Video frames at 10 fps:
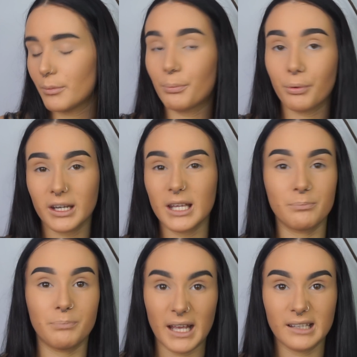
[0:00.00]

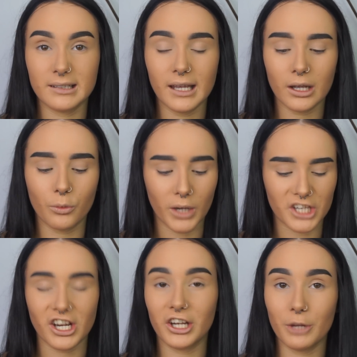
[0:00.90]
Pretty basic,
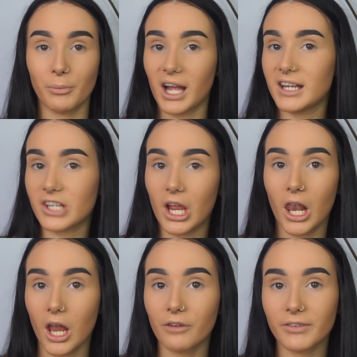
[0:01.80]
which I don't mind. I
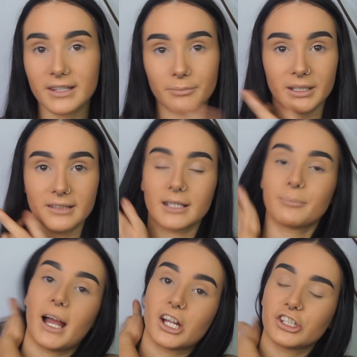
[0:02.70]
love simplistic
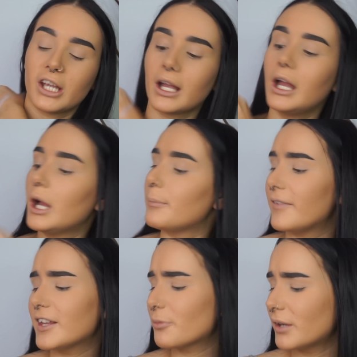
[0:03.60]
packaging, but
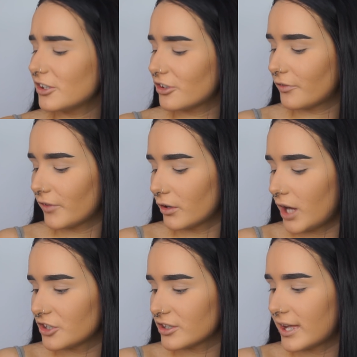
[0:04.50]
this one I just feel
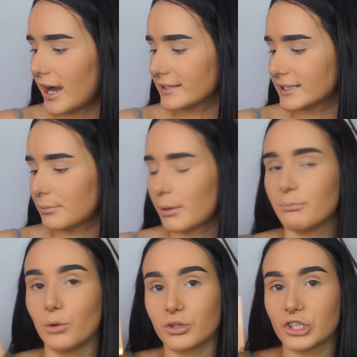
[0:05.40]
like just has a little bit
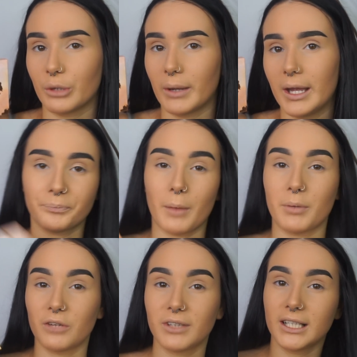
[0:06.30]
more to it.
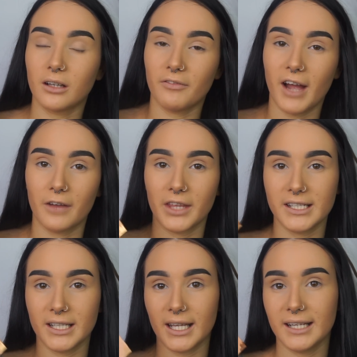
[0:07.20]
But I really love how they
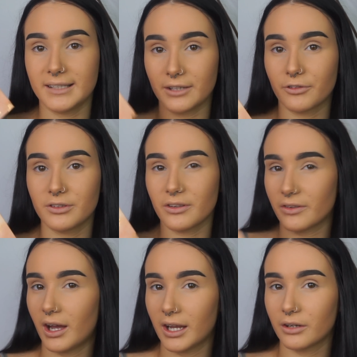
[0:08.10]
did a different
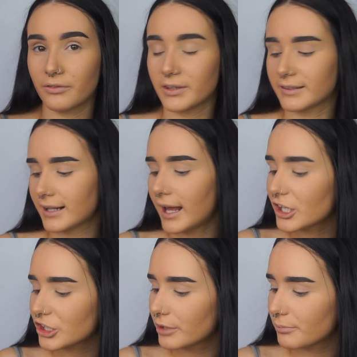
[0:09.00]
design for this
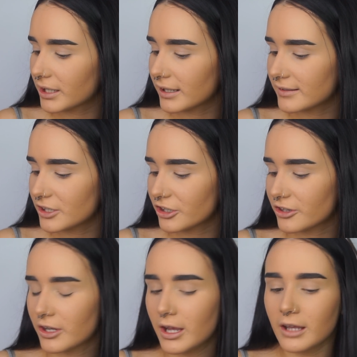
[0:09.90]
collection because it
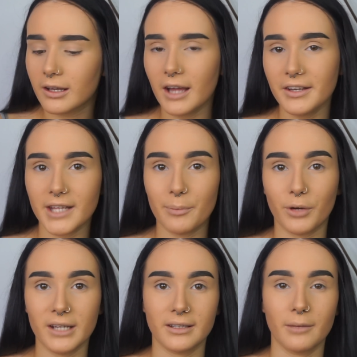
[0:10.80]
just kind of
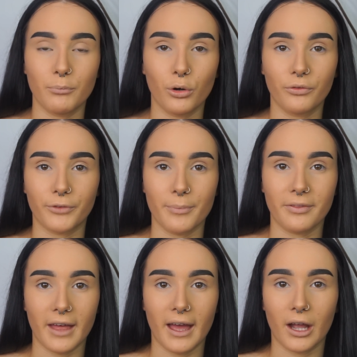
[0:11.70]
separates it more from
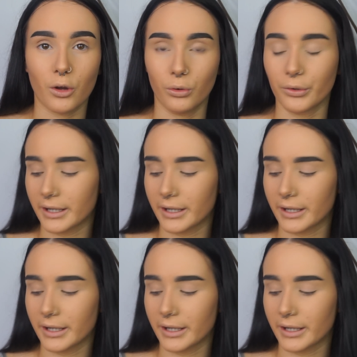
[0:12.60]
their core